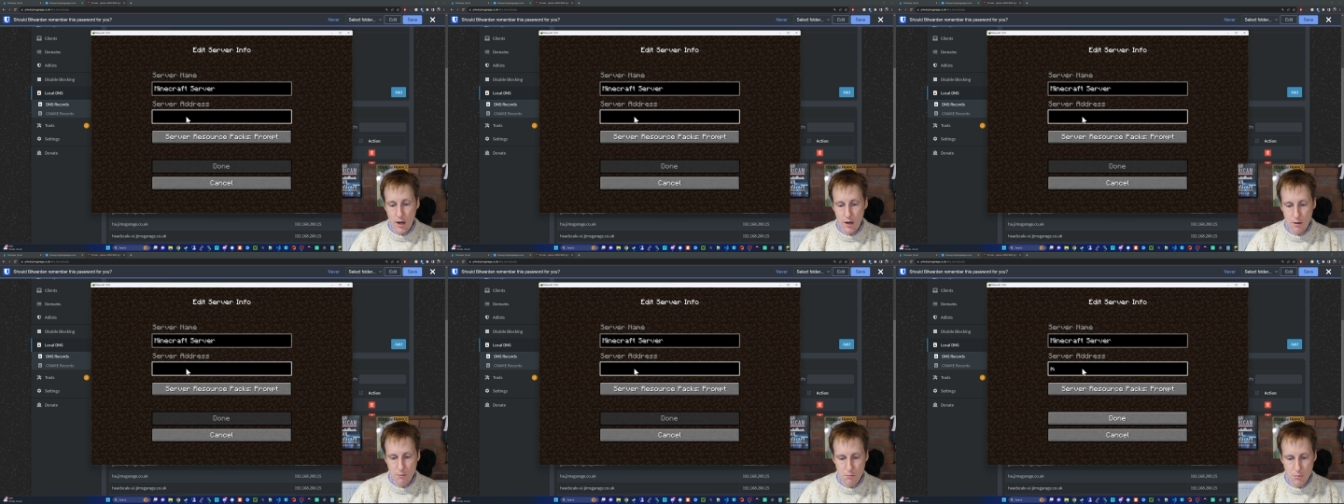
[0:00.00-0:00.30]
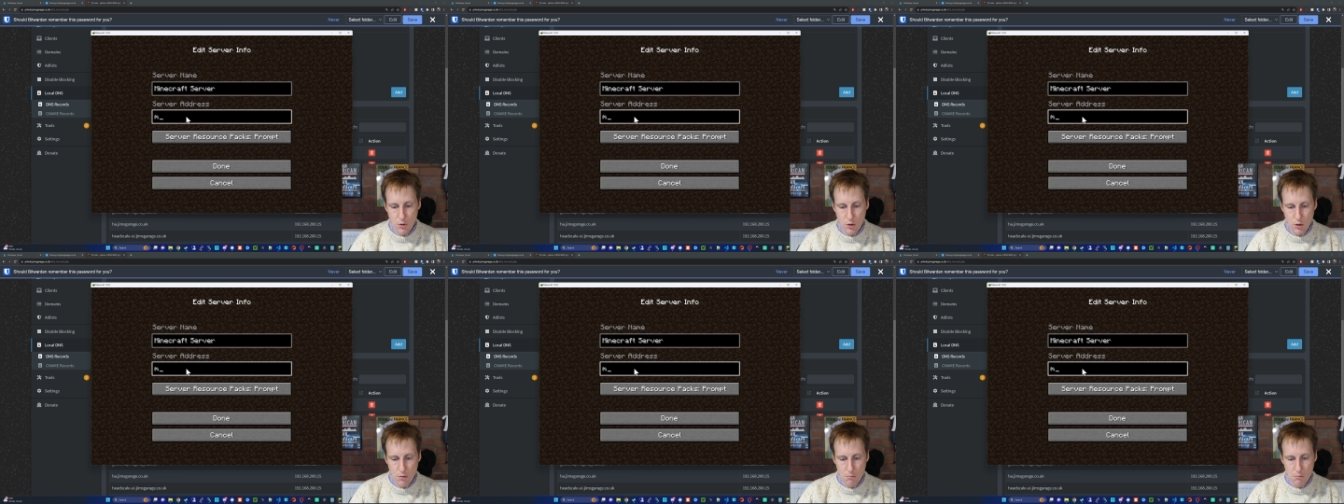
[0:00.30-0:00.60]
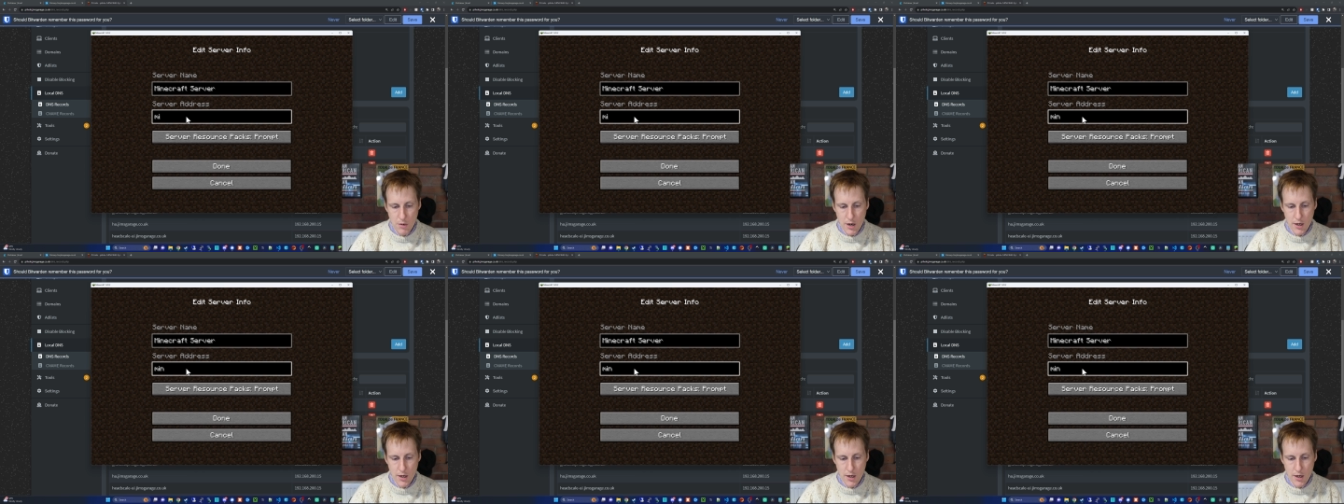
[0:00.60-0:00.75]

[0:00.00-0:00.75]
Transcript: I can put